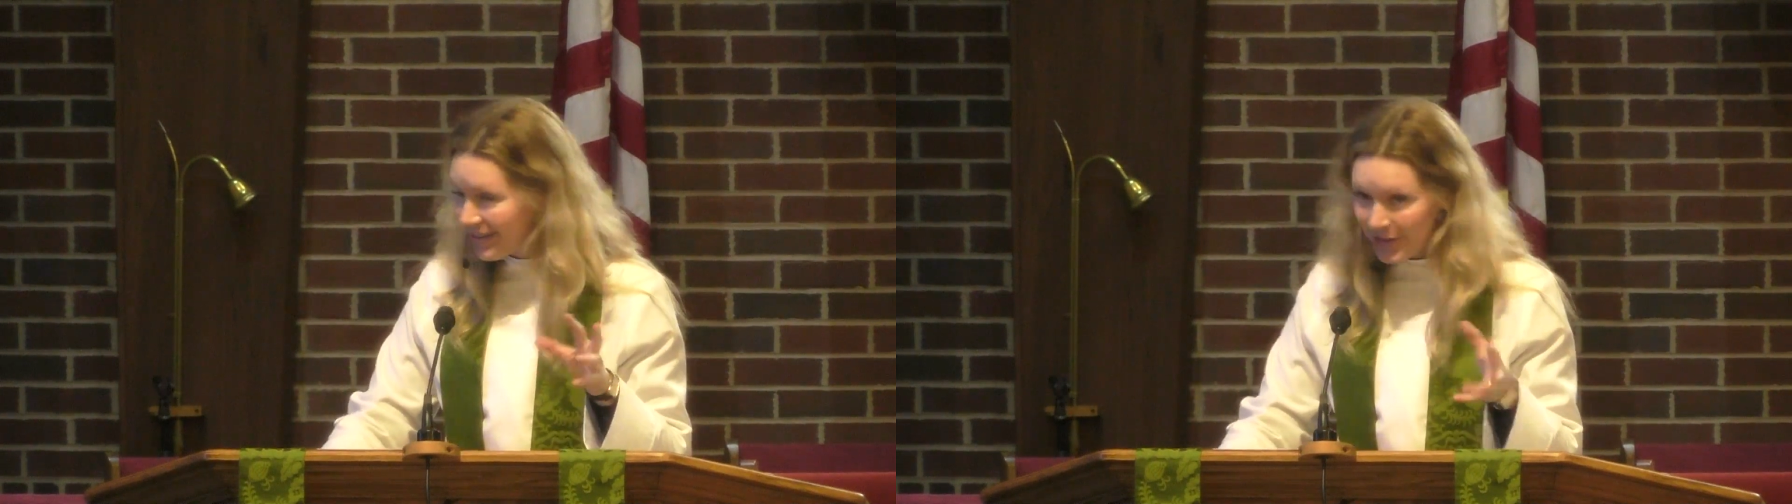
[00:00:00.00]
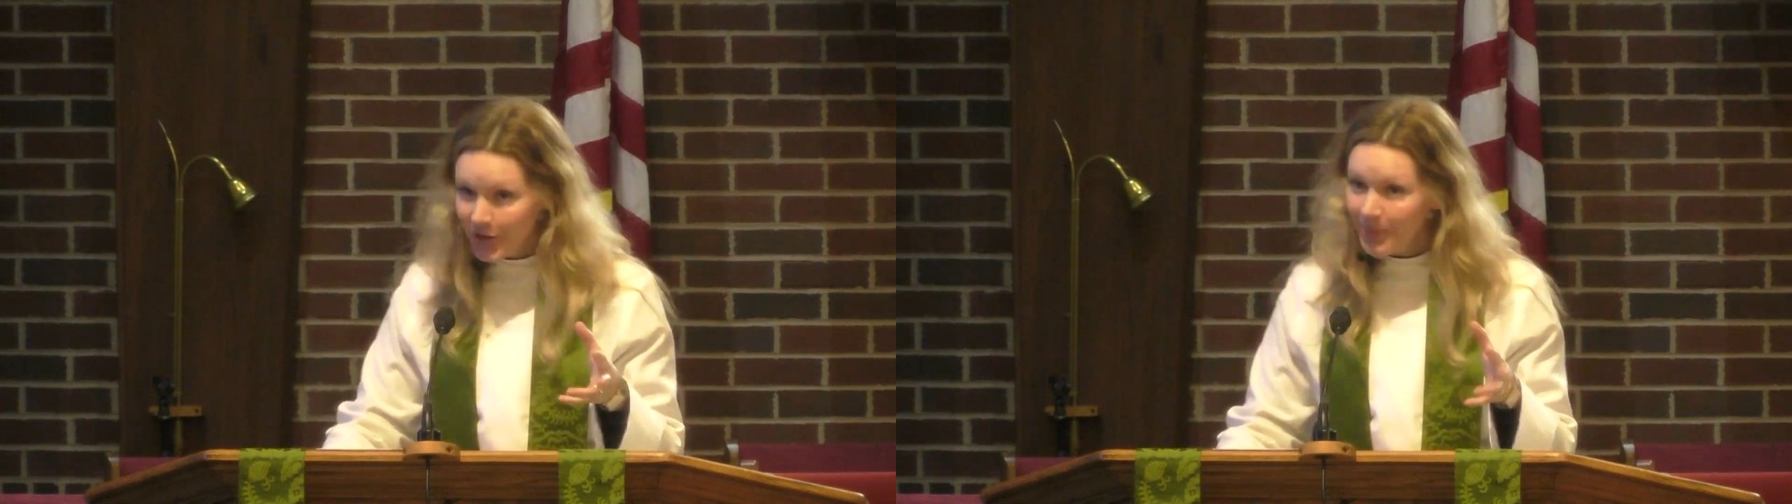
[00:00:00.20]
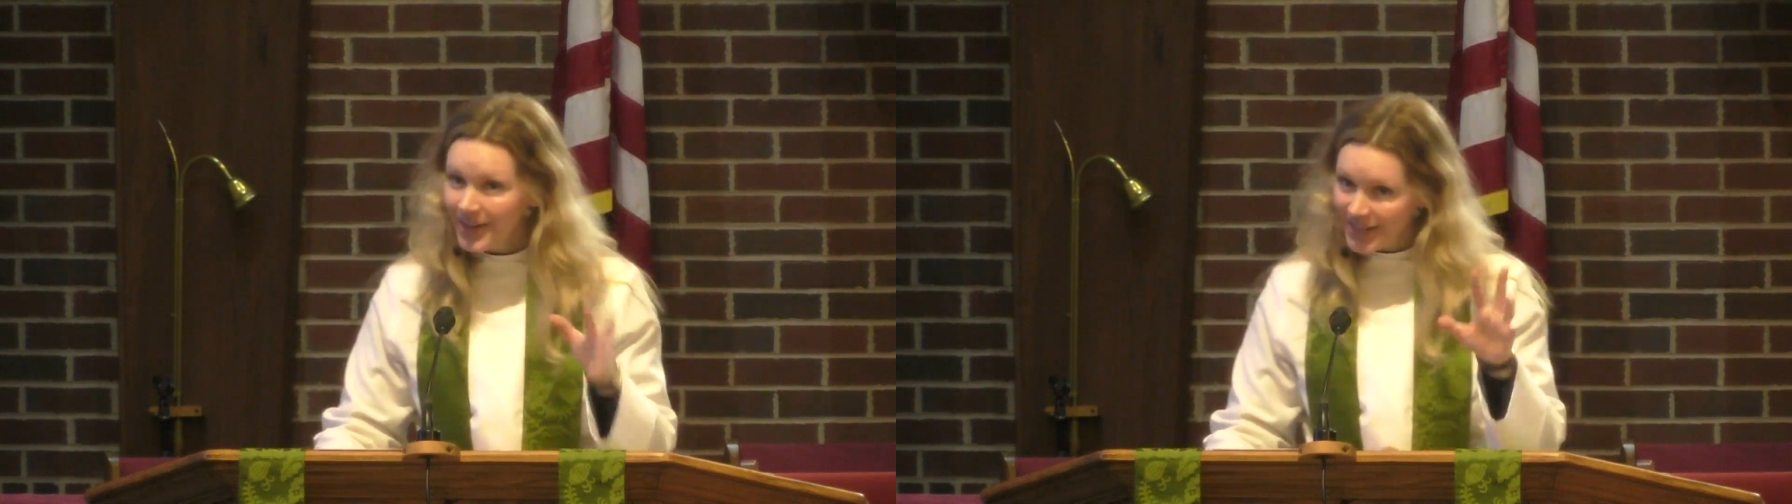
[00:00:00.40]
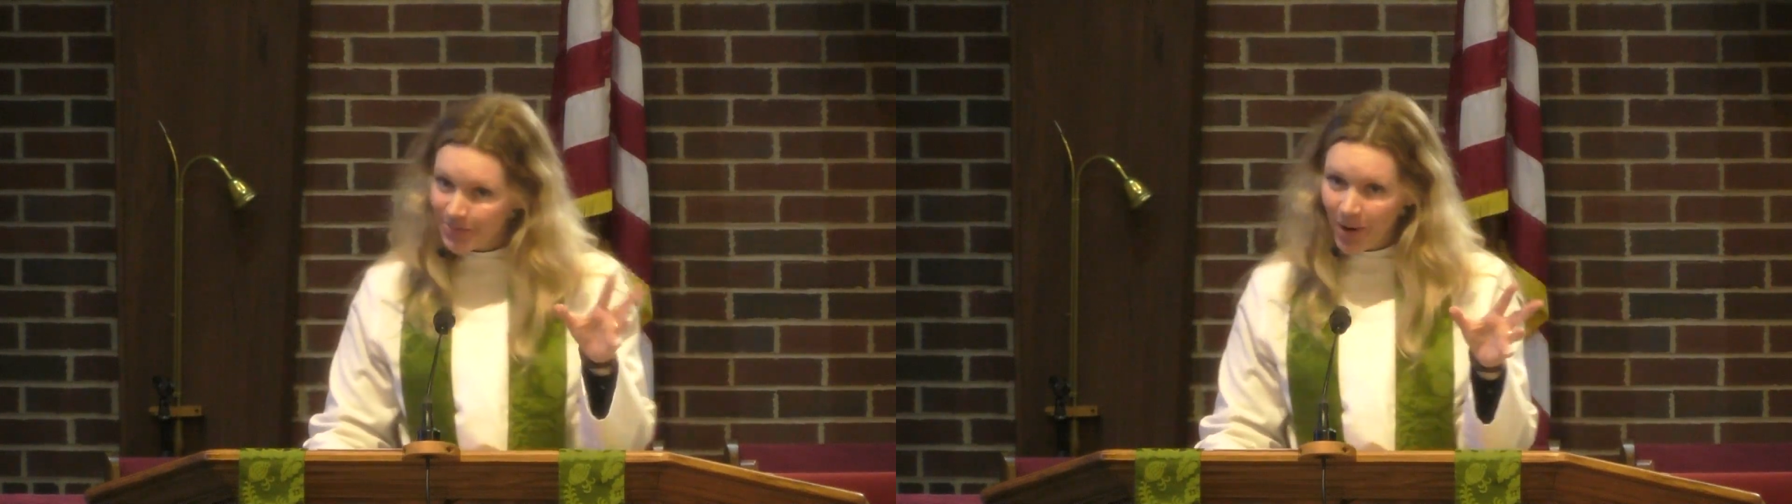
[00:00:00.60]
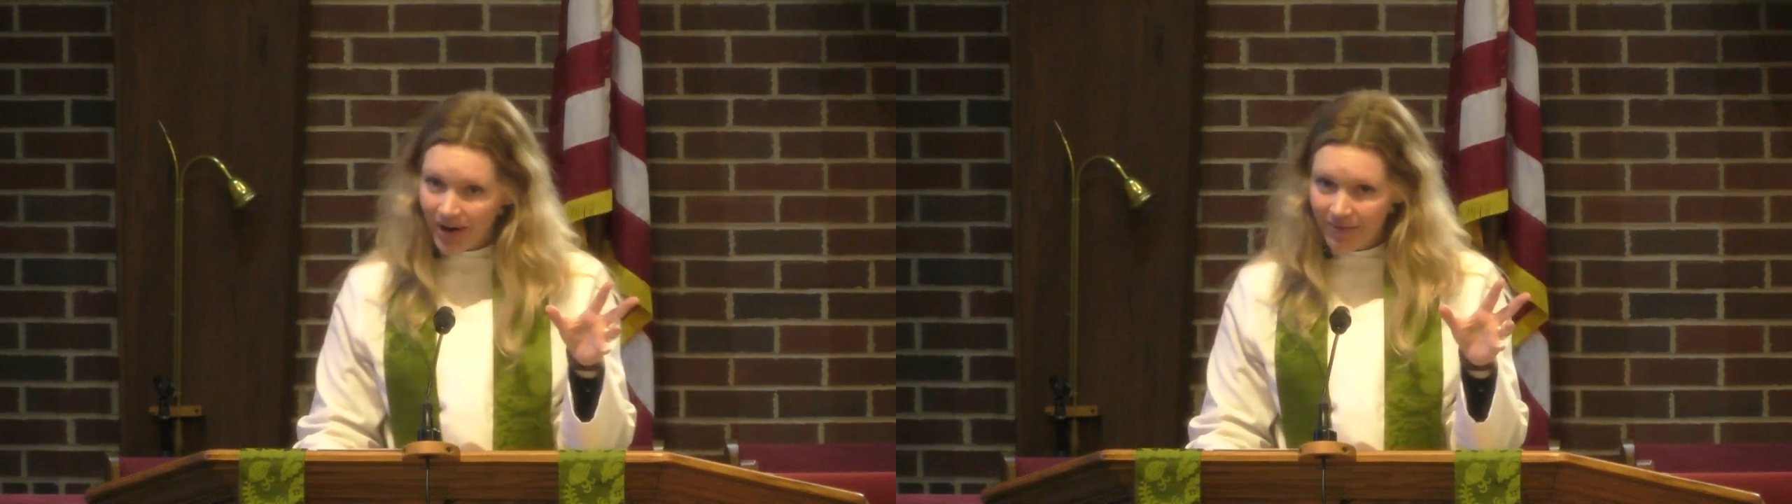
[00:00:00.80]
little bit. That's
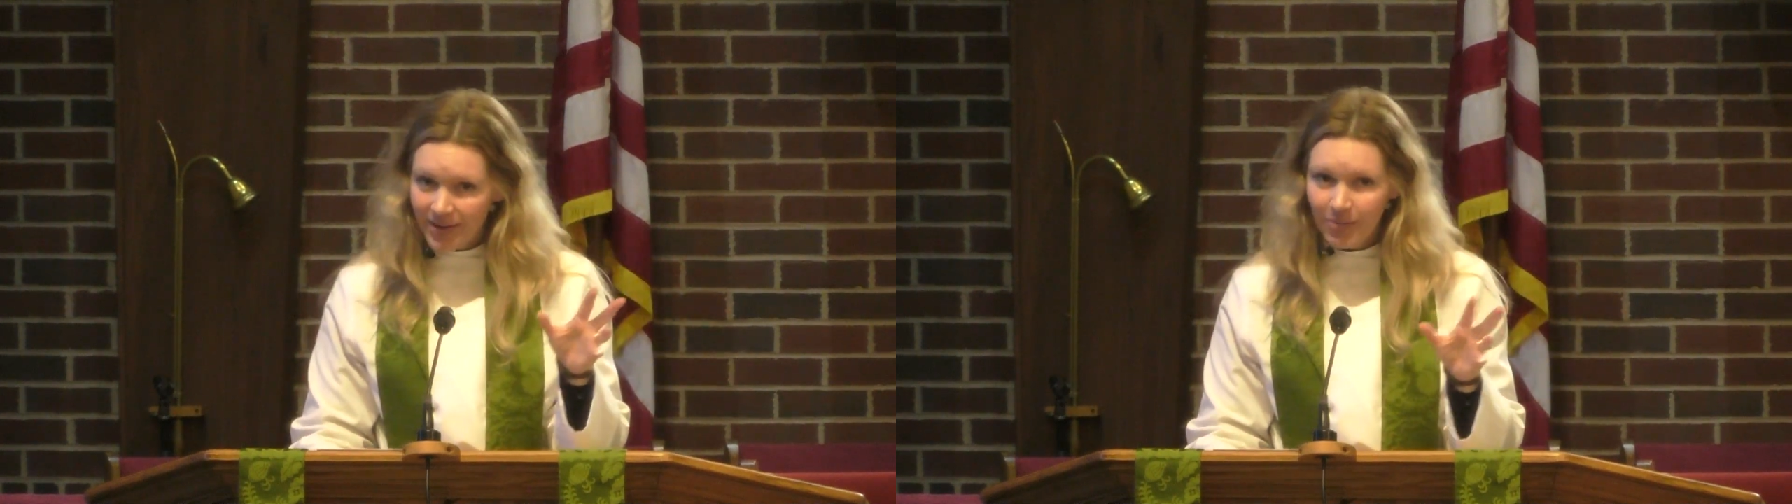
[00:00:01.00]
part of it.